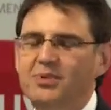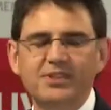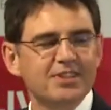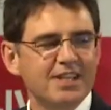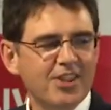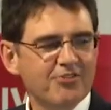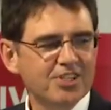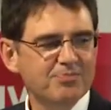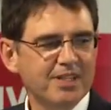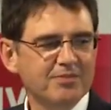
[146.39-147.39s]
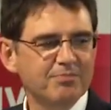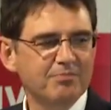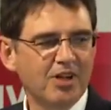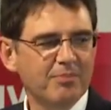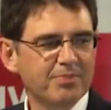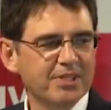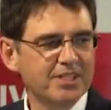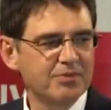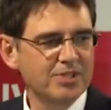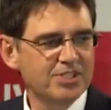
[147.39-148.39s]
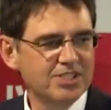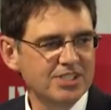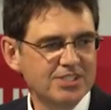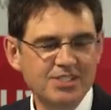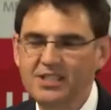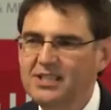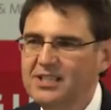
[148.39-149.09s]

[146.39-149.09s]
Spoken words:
But the other aspect might be, which is